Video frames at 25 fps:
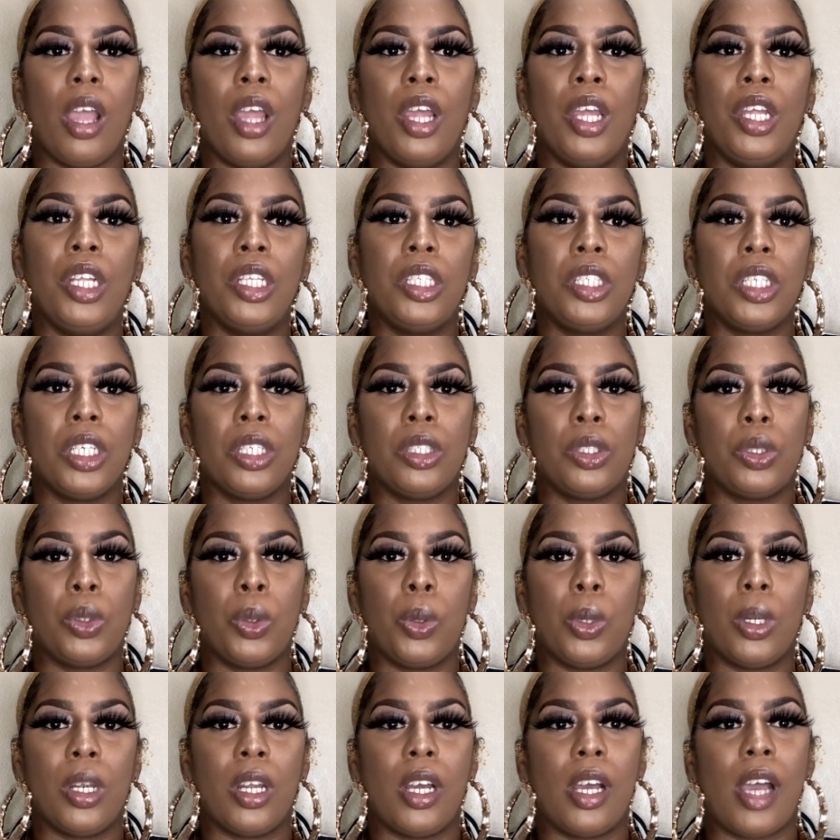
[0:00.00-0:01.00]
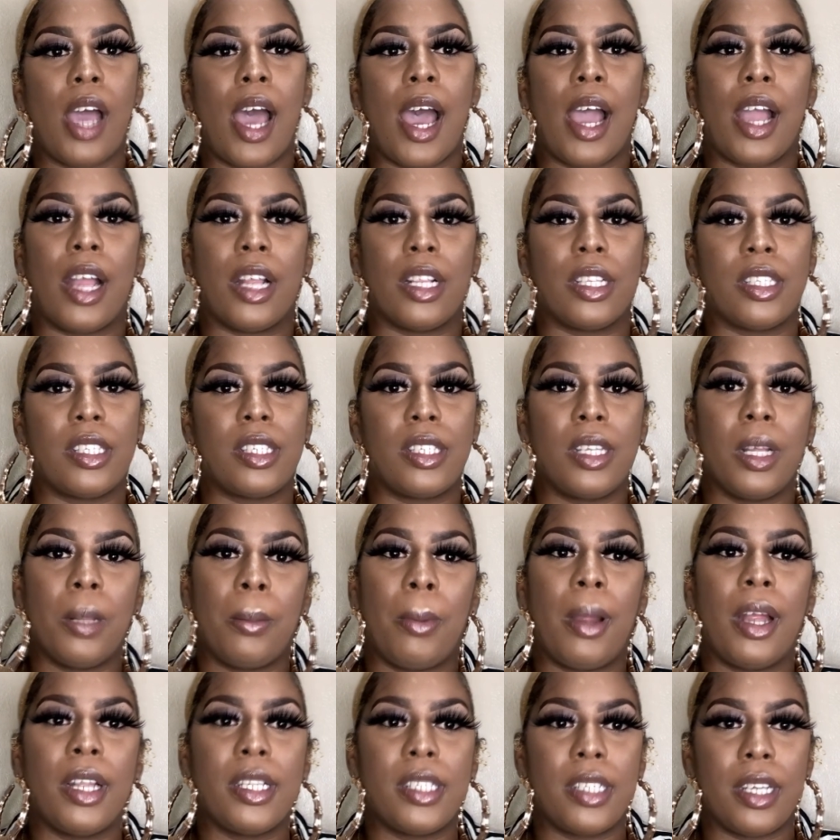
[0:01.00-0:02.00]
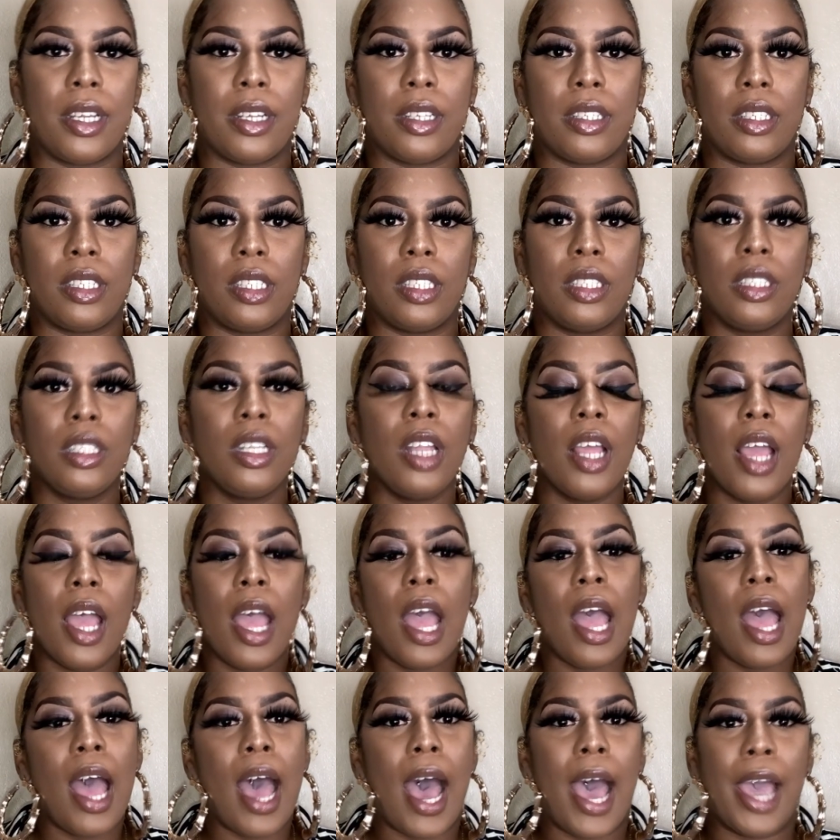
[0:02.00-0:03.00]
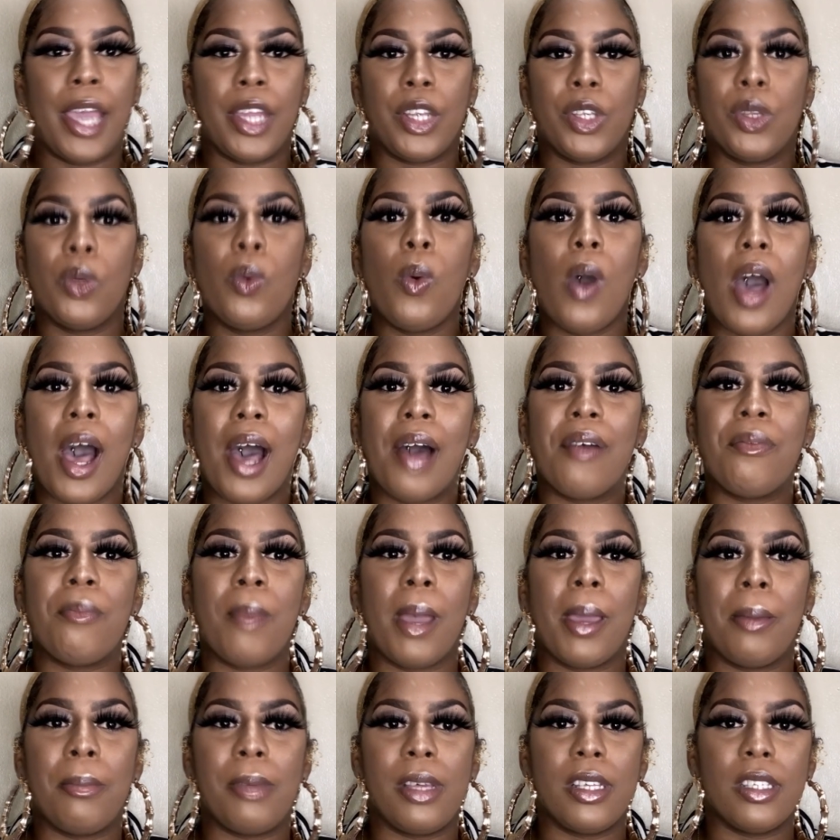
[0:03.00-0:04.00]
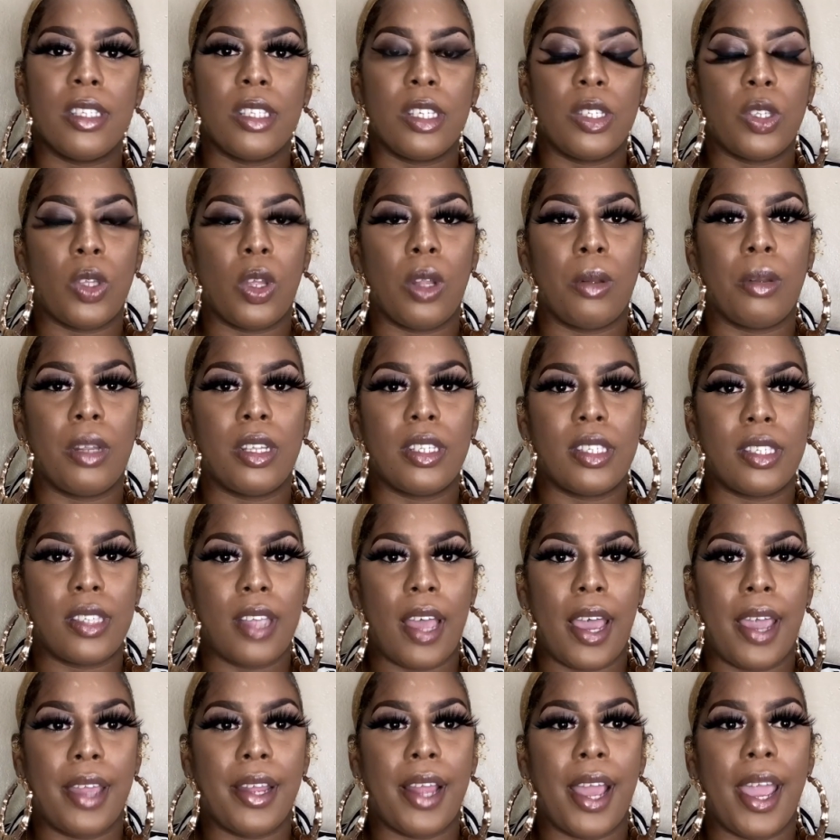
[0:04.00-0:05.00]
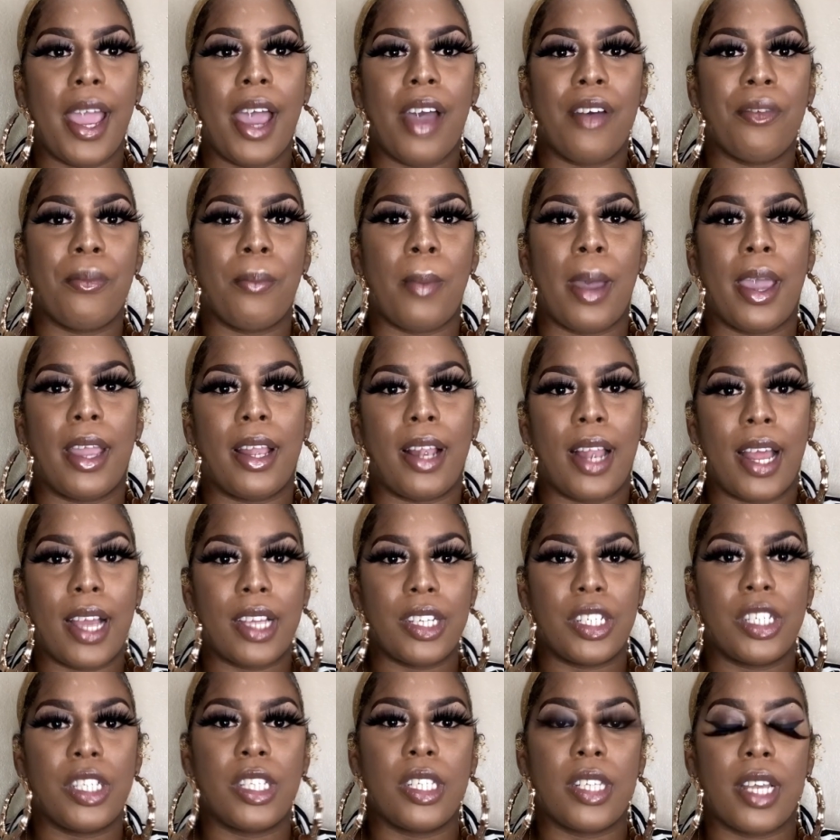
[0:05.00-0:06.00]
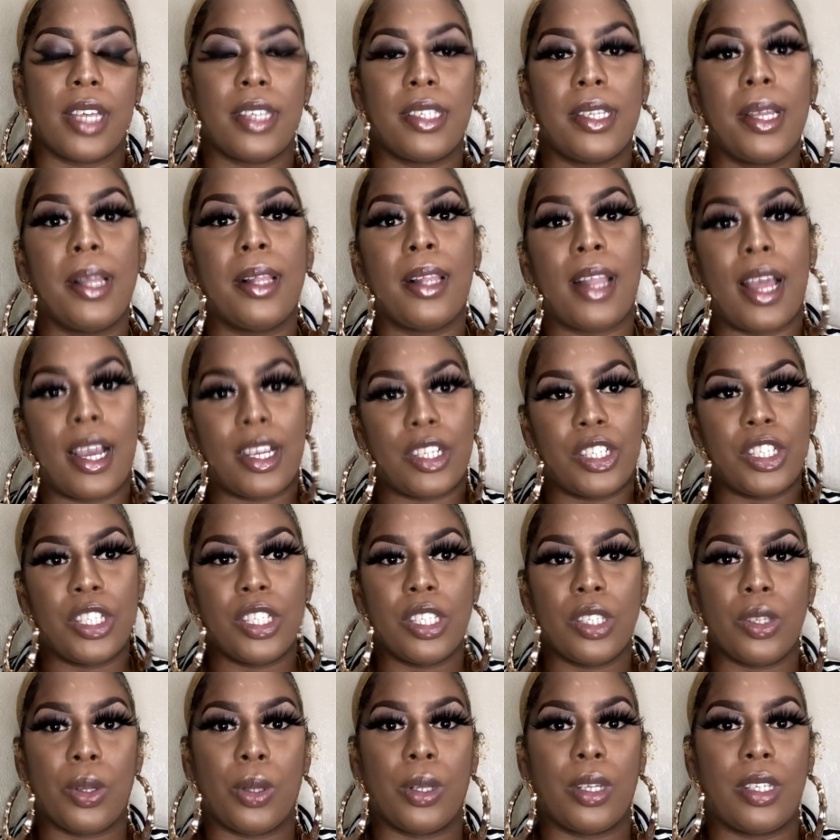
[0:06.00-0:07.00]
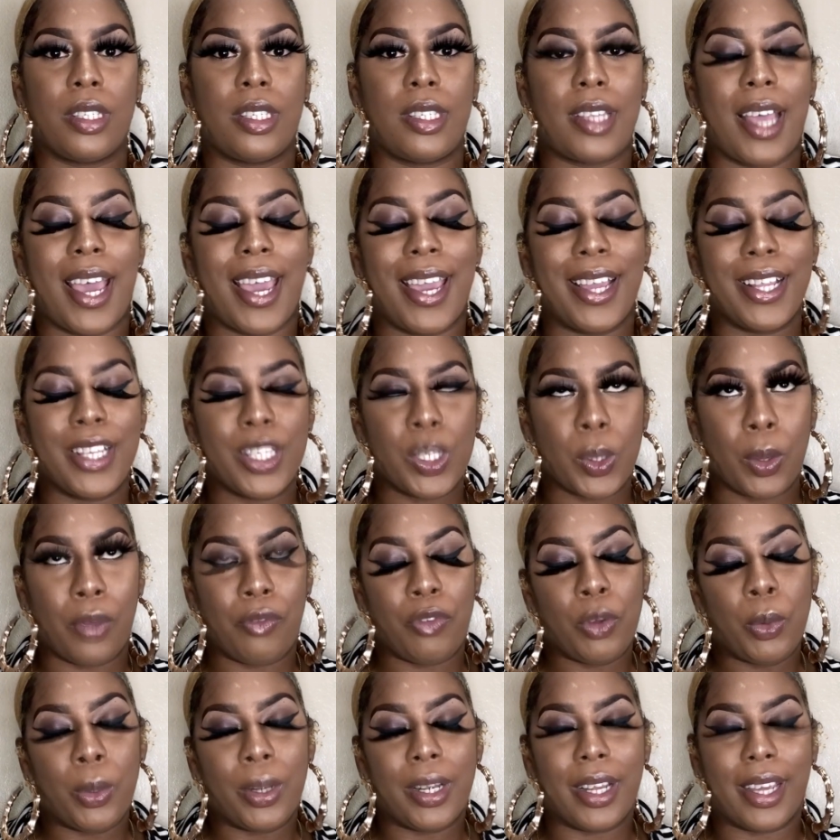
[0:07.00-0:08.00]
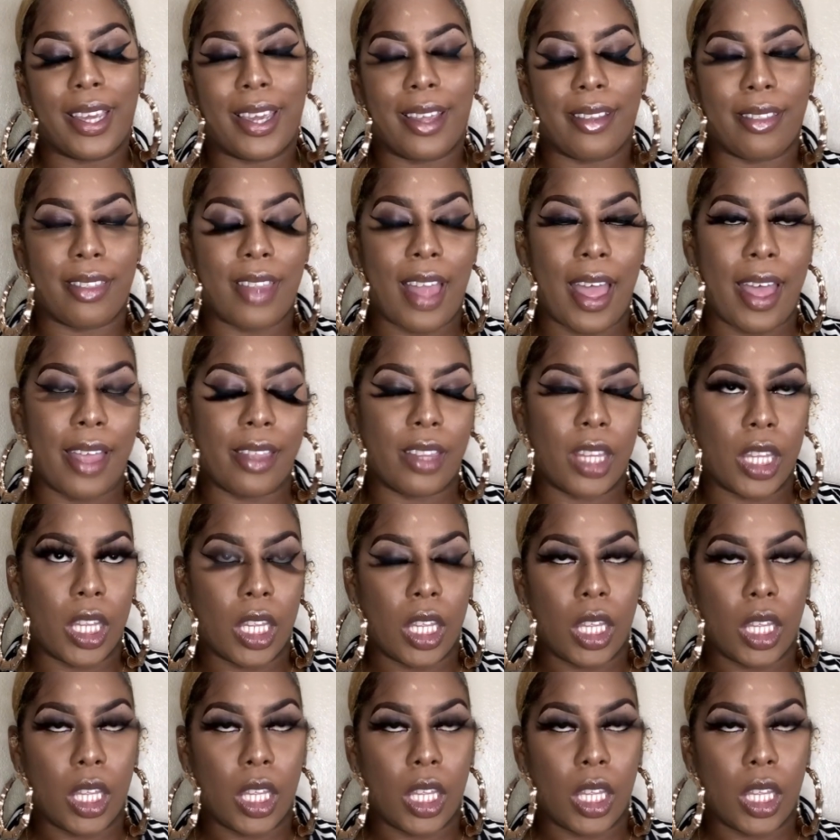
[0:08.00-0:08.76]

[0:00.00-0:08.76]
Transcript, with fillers: in Tortola and still bartending. I do have my business on the side. I have my lashes. I sell lashes on the side. So if you want to get that,